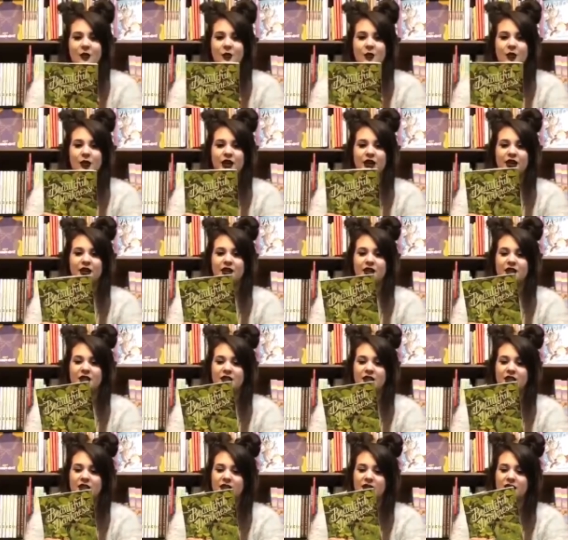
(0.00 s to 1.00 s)
But
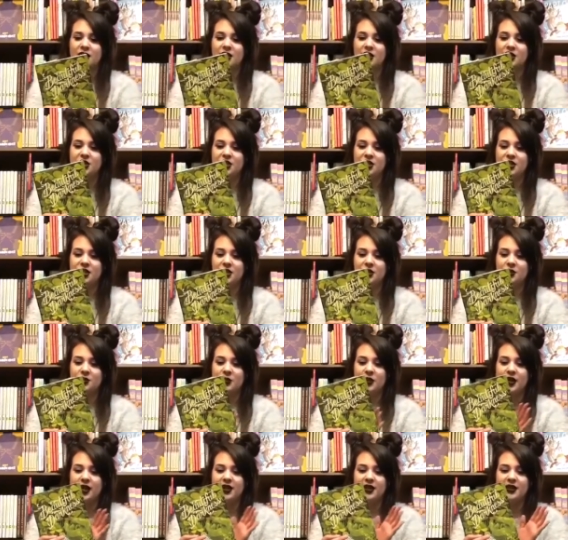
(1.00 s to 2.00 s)
essentially
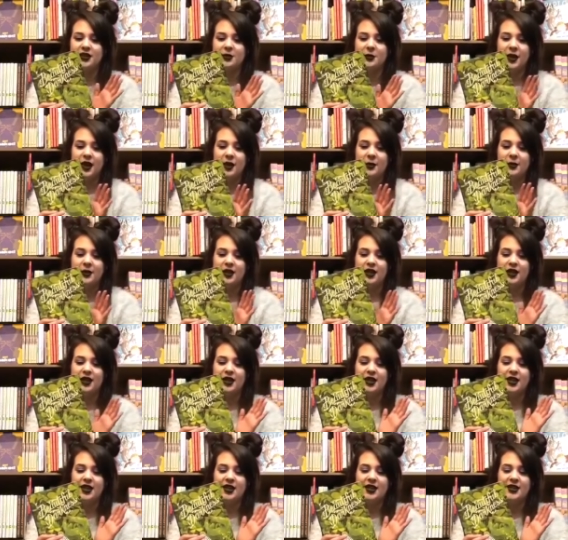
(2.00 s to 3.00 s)
what ends up happening
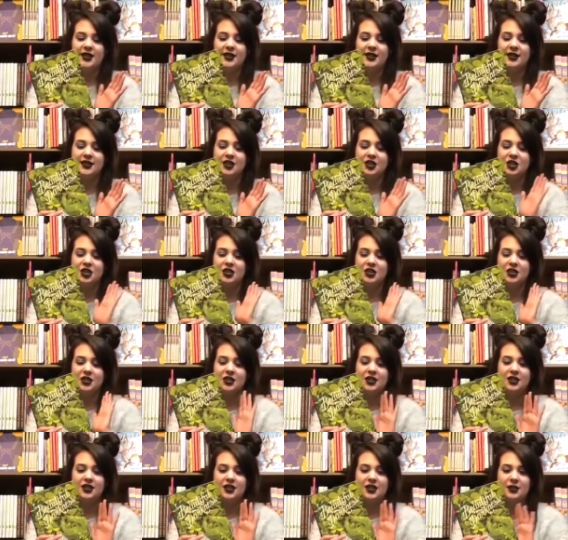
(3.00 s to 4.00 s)
is she
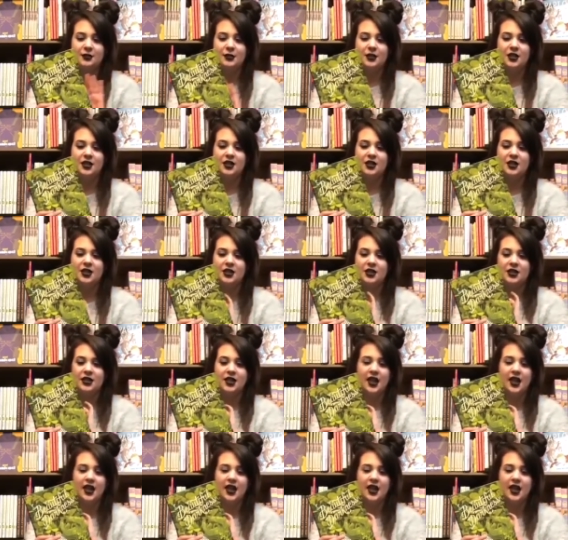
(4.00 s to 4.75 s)
leads them into this